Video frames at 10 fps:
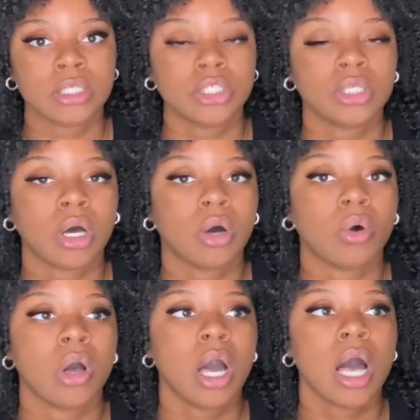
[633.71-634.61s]
you
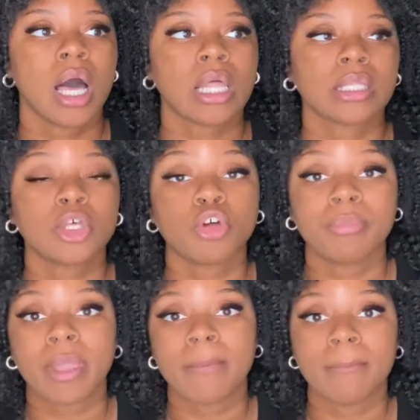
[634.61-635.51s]
know, a little
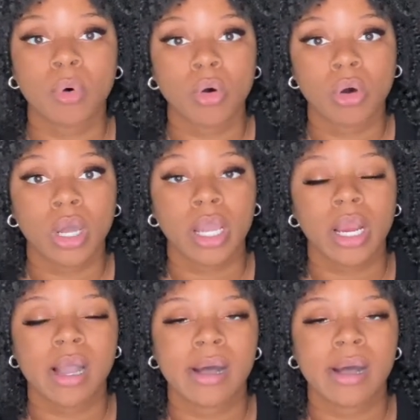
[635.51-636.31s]
bit more,